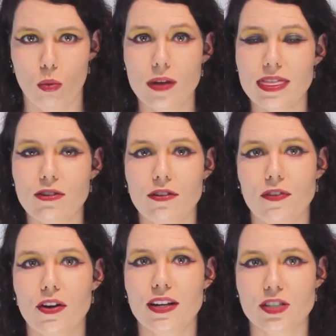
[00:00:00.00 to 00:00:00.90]
What they're
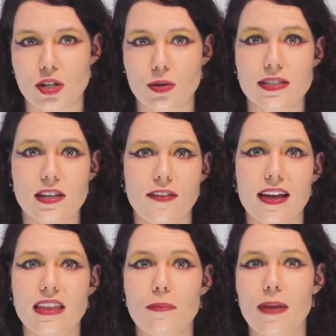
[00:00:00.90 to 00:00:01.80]
referring to is the
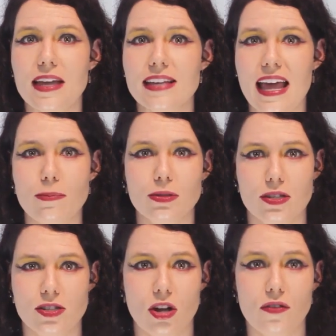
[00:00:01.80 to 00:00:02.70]
fact that bees are able
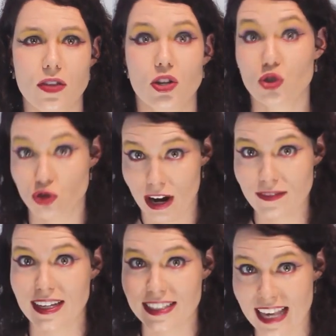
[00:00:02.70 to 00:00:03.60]
to solve the
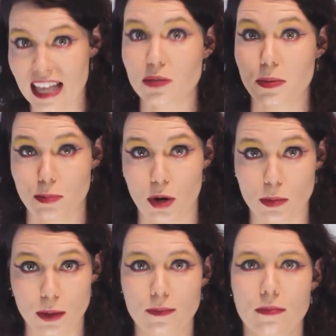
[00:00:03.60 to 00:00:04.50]
travelling salesman
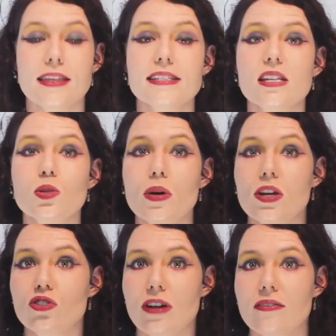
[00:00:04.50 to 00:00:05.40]
problem. This is when
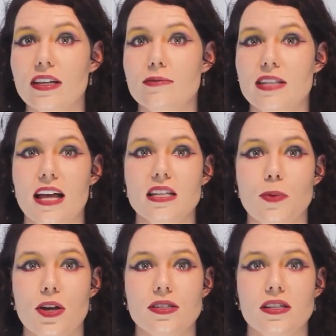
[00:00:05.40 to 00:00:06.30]
a travelling
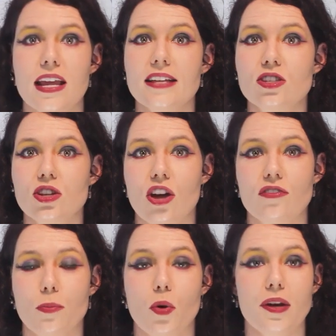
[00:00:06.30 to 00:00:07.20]
salesperson needs to go
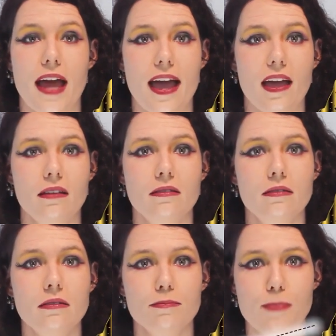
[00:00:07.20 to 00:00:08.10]
from point A,
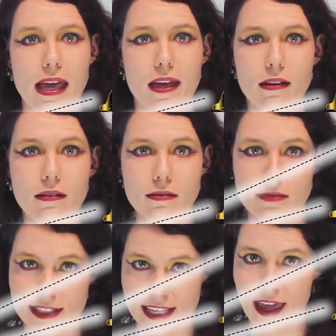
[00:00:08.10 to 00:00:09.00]
B,
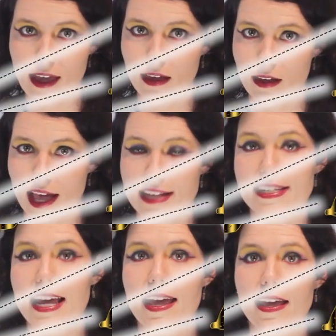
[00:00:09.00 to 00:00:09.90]
C, and
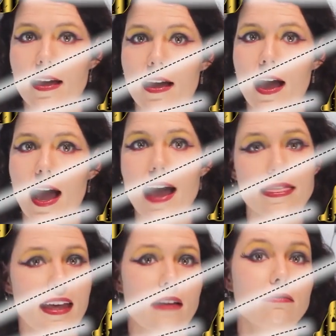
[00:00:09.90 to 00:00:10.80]
D,
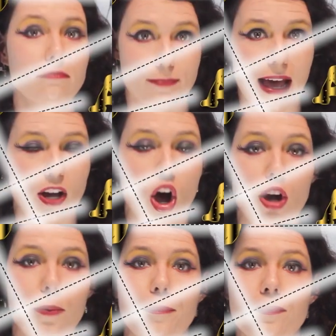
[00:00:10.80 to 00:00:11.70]
and then back
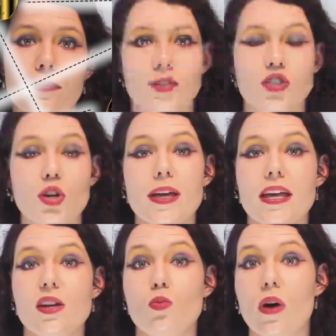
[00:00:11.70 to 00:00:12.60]
home. Doing
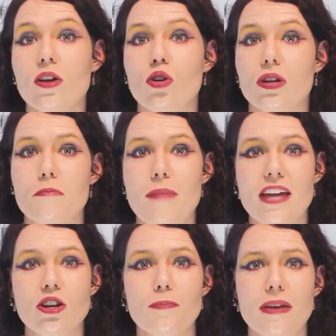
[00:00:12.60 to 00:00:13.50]
it in one order
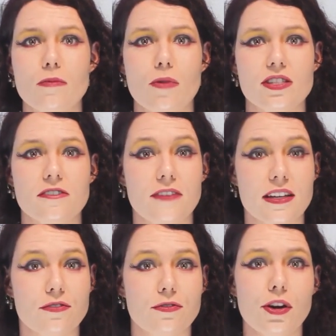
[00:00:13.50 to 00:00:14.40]
may not be the most
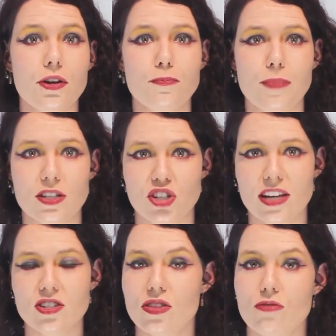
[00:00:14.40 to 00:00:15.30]
effective route, but
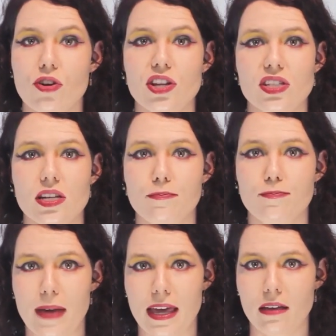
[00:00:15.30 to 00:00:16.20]
changing the route to
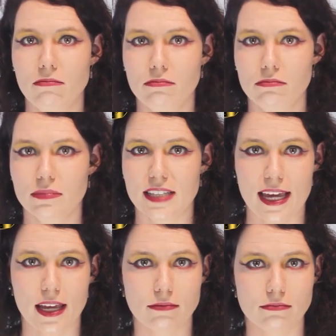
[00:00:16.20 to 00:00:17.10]
B,
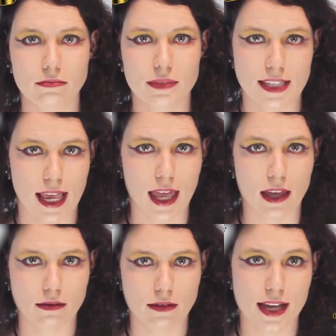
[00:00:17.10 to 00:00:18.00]
D,
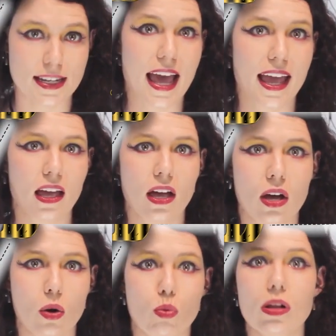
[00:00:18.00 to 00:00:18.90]
C, and A
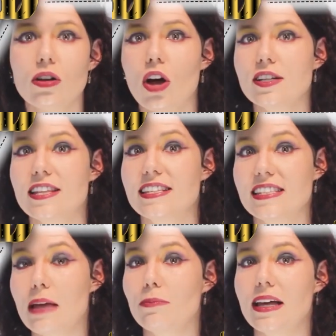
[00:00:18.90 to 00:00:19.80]
will go to the
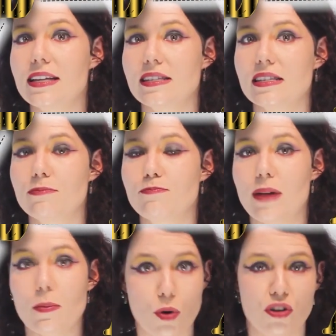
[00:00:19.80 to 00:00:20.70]
same places
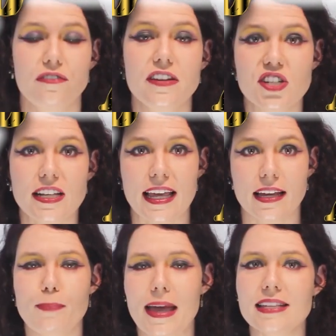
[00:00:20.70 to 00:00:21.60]
but more
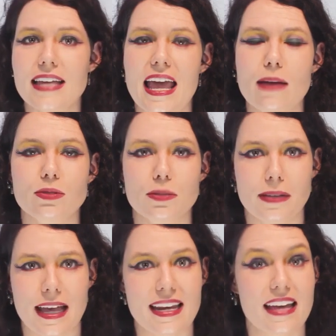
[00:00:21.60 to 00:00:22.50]
efficiently. Bees are able to
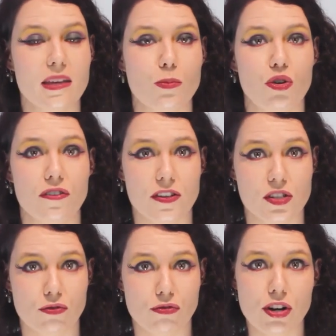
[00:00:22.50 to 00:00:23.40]
plan out their more
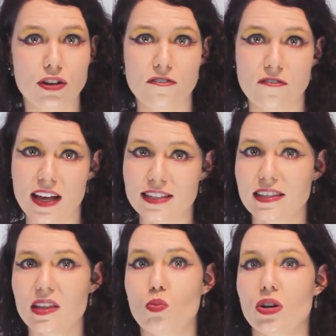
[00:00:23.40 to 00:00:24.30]
efficient route
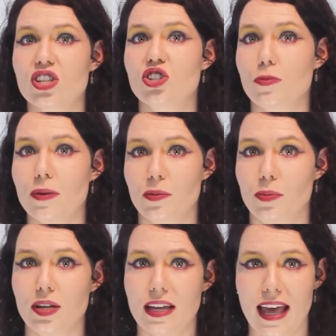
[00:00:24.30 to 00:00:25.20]
faster than what a
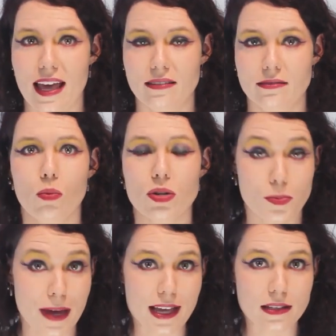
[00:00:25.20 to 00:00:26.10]
supercomputer can,
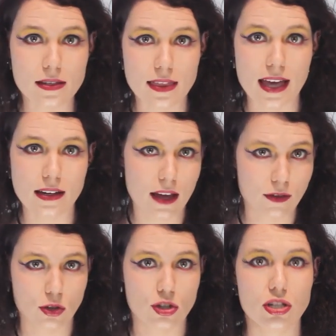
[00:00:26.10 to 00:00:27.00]
which means that
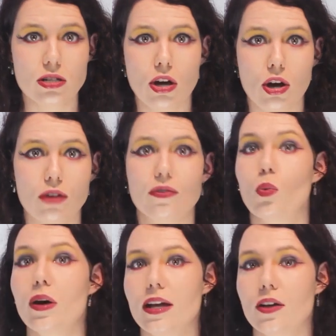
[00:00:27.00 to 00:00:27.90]
evolution over
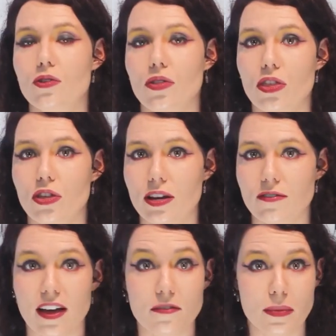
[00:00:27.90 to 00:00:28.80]

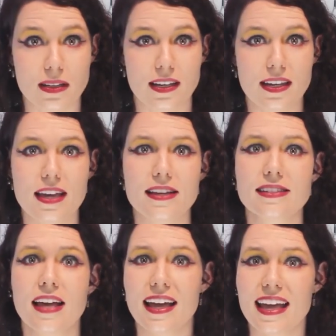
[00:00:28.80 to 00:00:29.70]
135 million
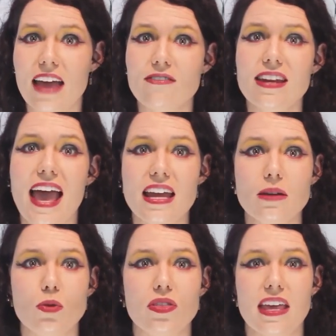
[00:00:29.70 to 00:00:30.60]
years gave an
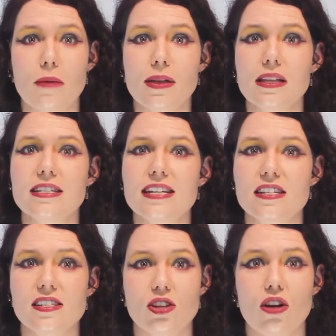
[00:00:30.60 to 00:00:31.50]
animal the ability
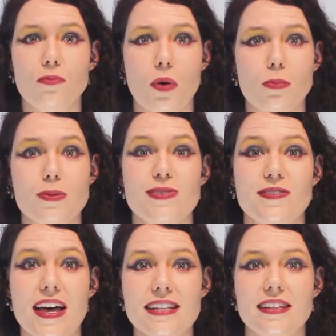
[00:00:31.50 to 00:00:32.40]
to solve problems
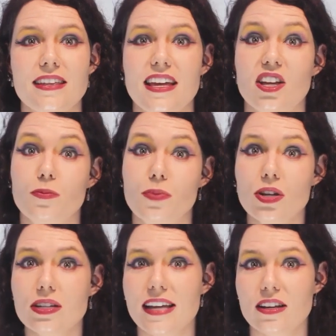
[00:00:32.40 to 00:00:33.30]
faster than
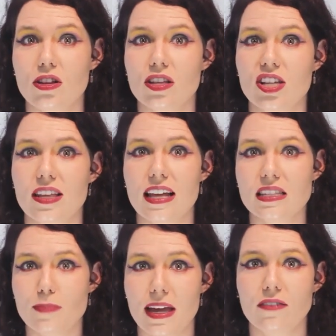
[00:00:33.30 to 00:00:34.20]
computer technology
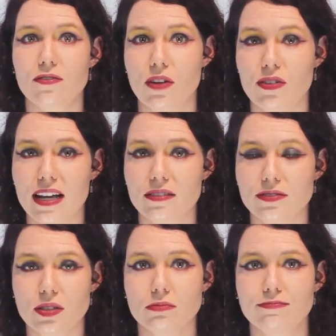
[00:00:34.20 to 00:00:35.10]
that's been around
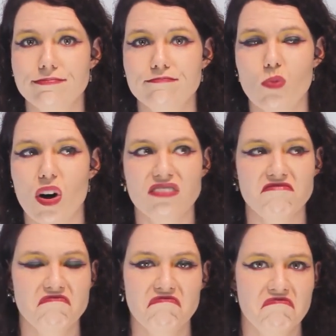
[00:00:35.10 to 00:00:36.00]
for what?
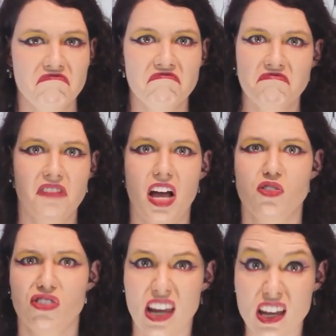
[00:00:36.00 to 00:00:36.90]

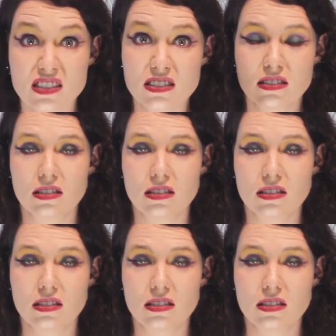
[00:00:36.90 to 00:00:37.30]
100 years?